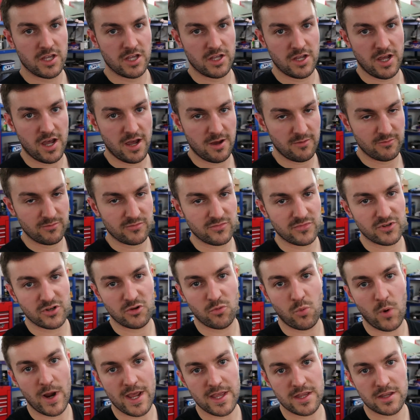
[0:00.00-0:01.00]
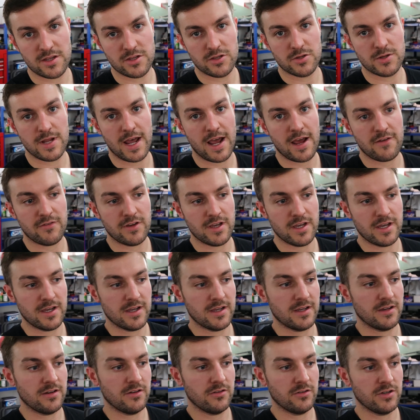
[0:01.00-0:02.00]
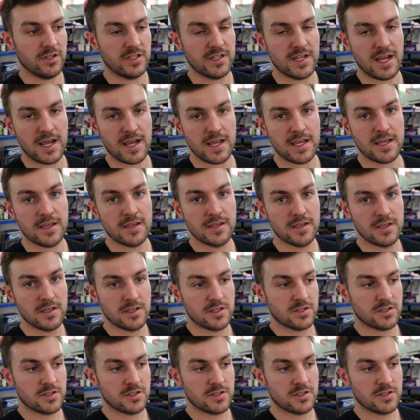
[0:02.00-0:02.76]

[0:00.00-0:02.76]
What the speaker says: the weight that you'd have it on a day.